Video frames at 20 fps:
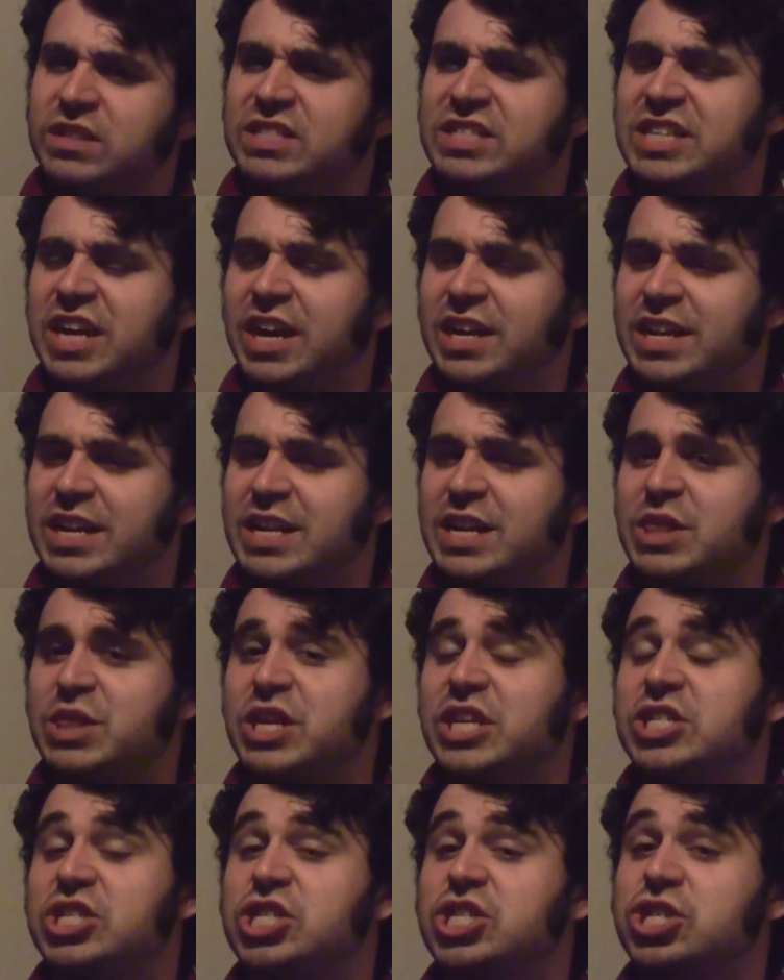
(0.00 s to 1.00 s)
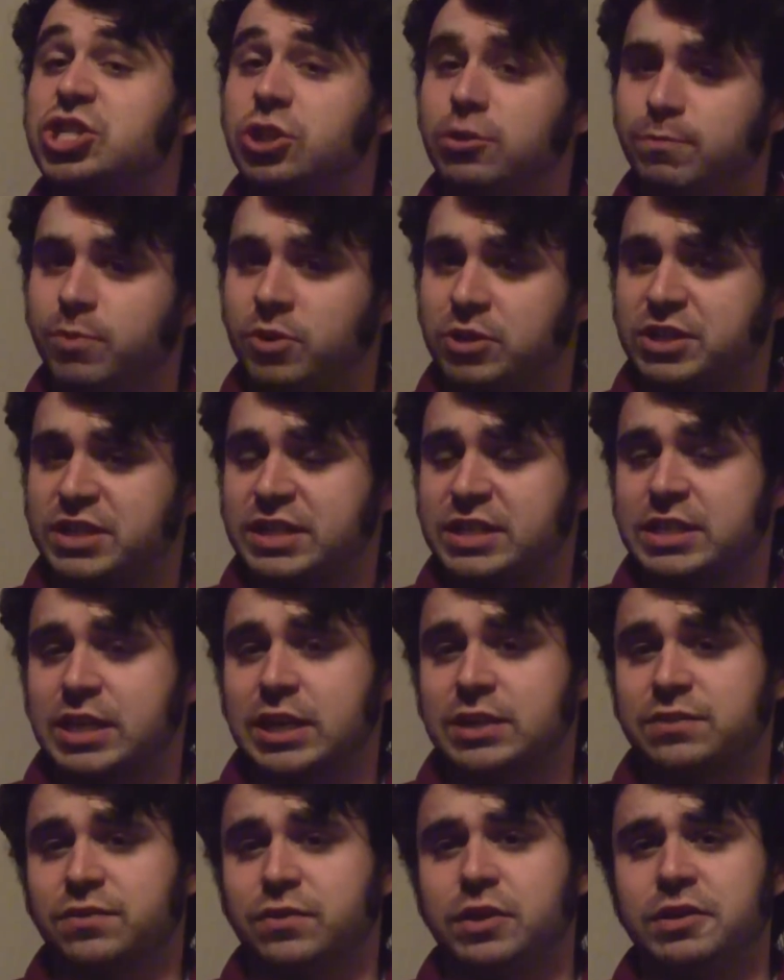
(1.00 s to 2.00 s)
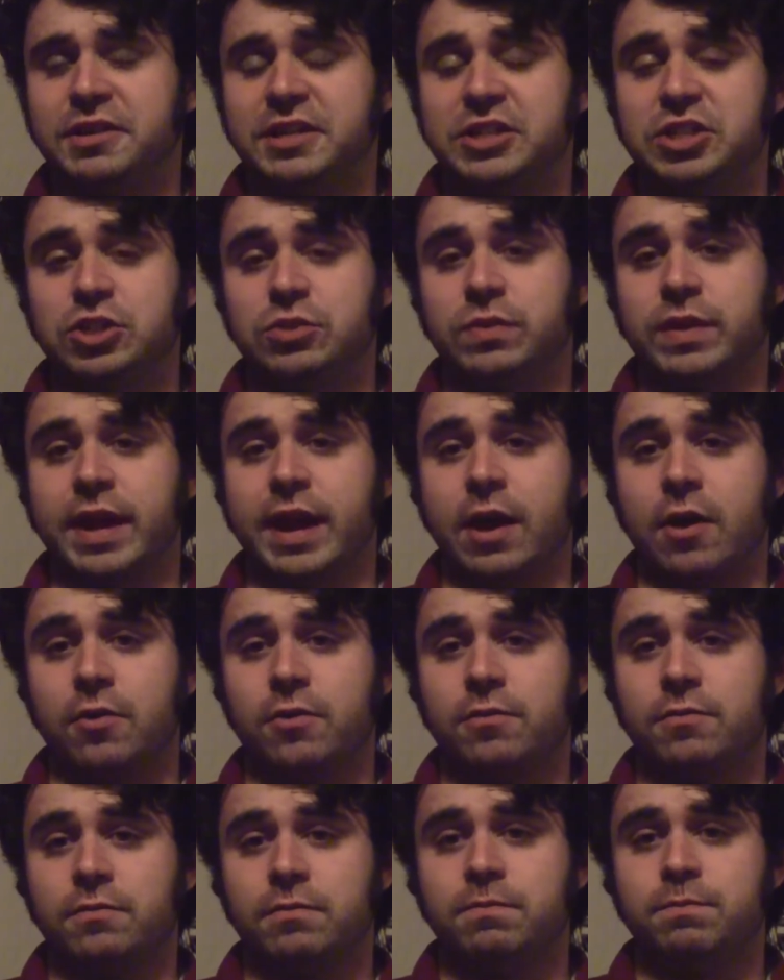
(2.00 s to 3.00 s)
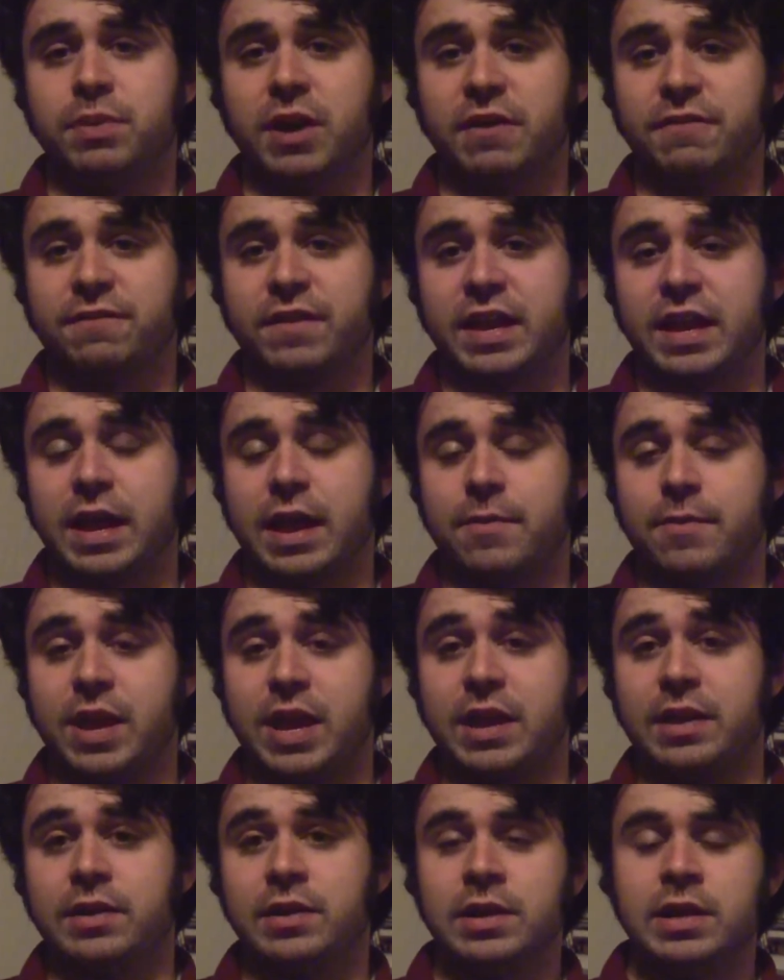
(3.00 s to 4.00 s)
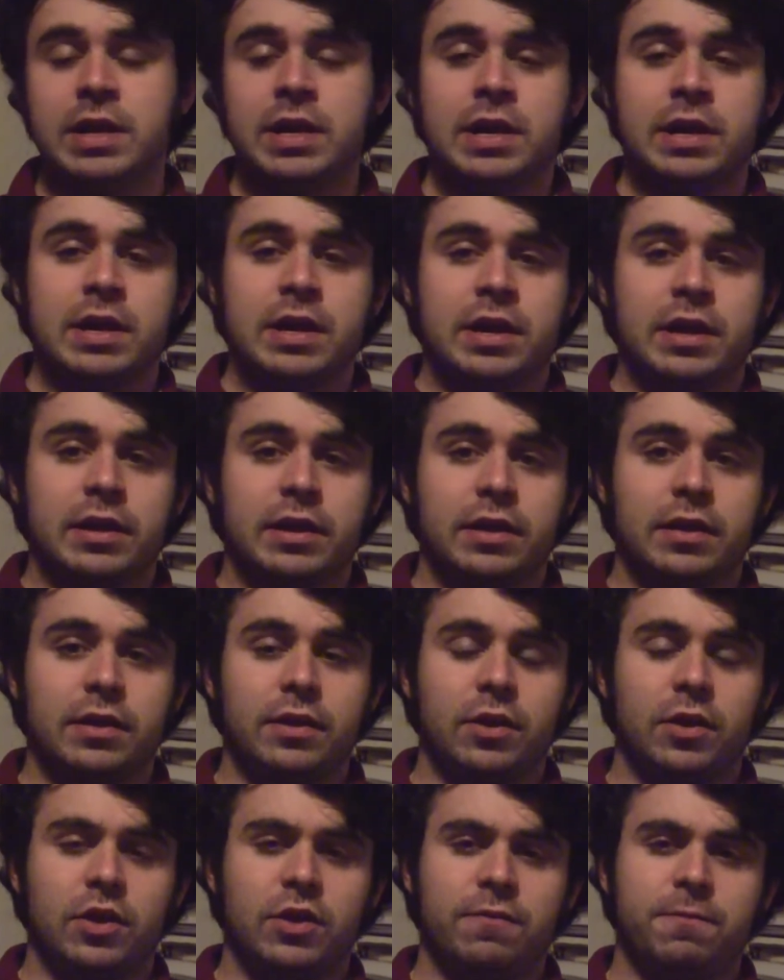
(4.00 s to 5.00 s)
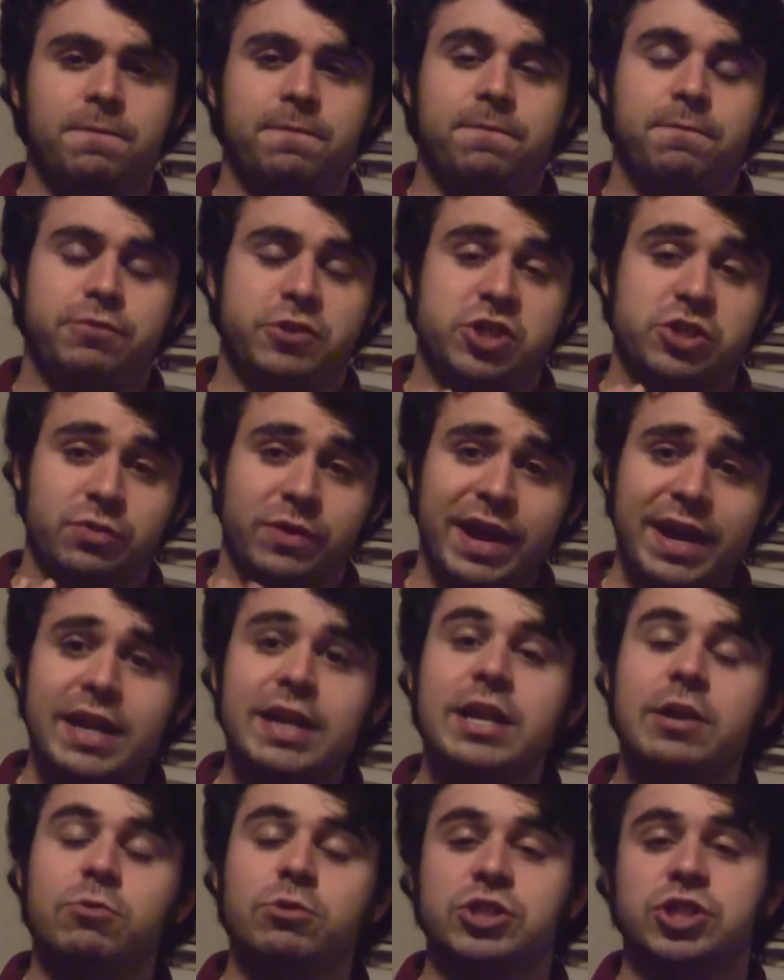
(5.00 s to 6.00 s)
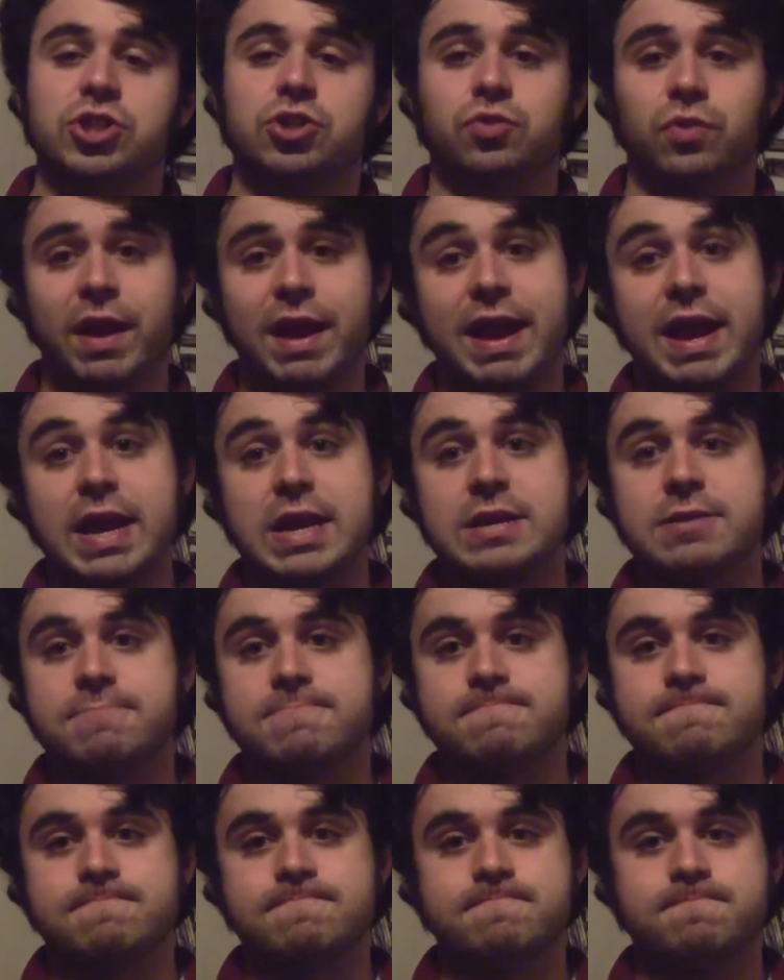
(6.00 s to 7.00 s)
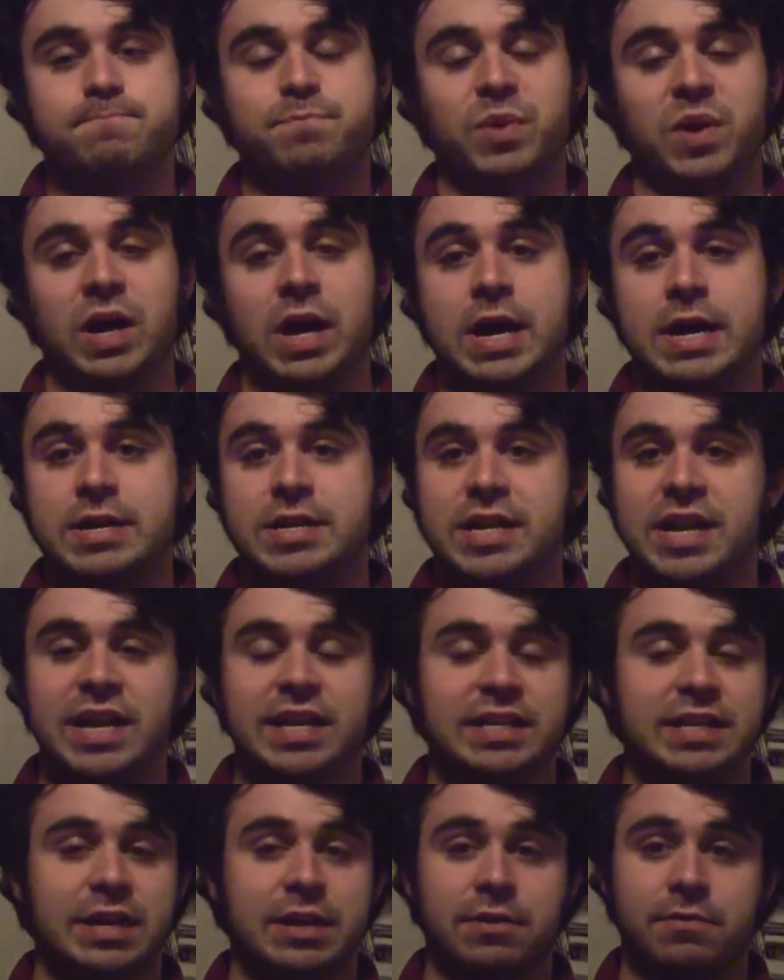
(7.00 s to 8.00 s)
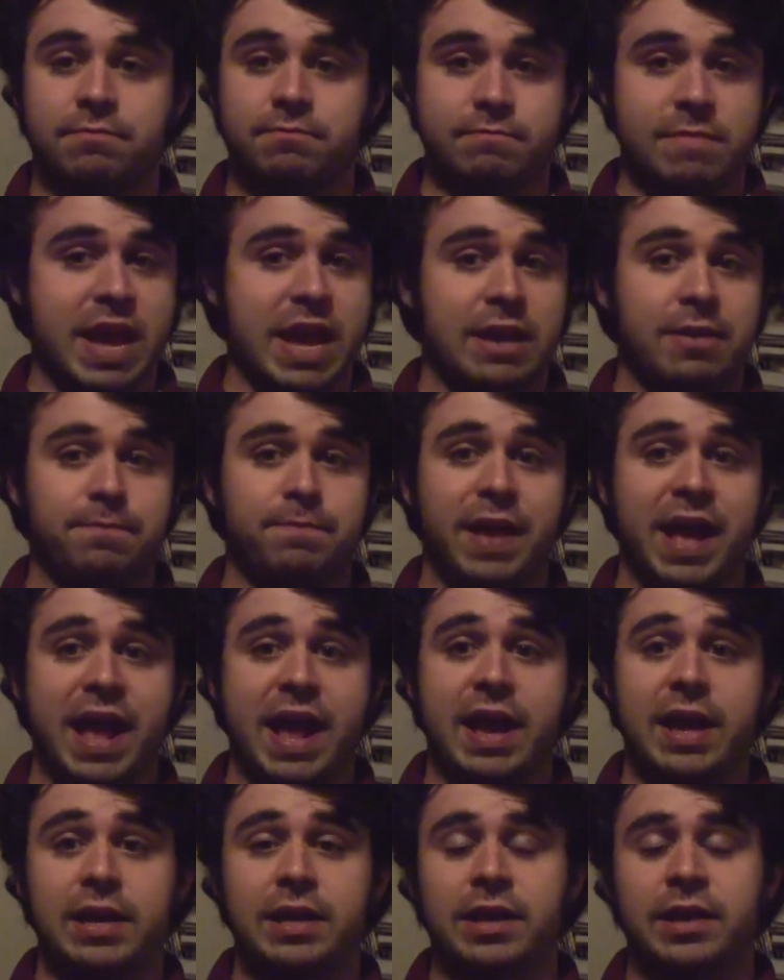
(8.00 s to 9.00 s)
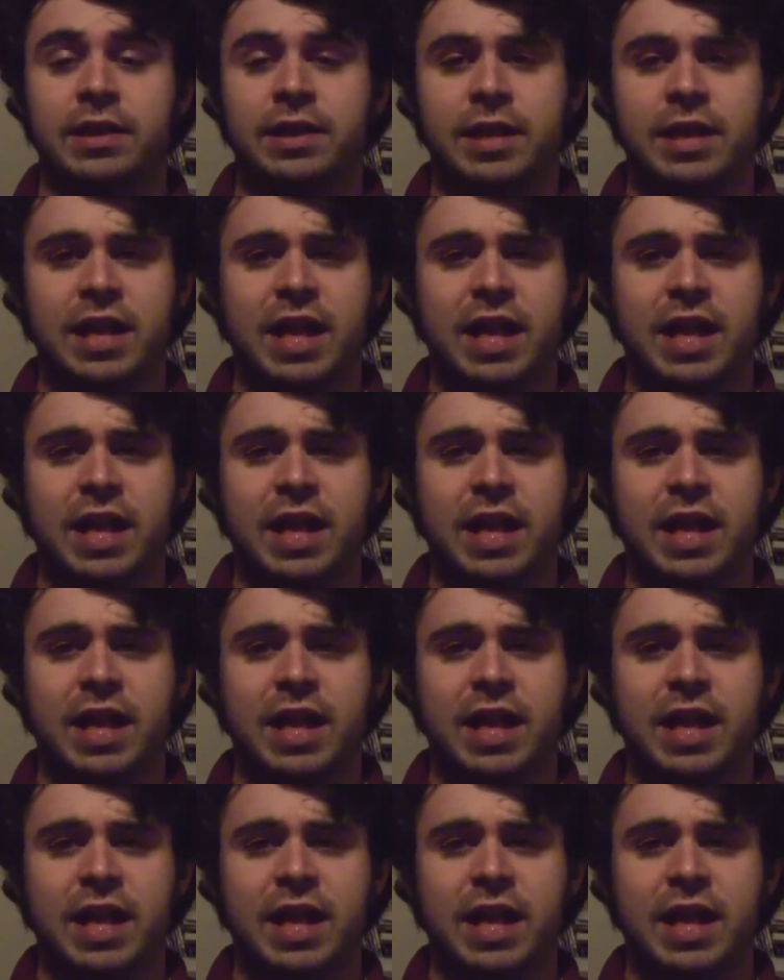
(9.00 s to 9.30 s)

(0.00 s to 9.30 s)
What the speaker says: done anything super successful unless you count Buffy. I mean, Serenity was great, but it didn't make bank.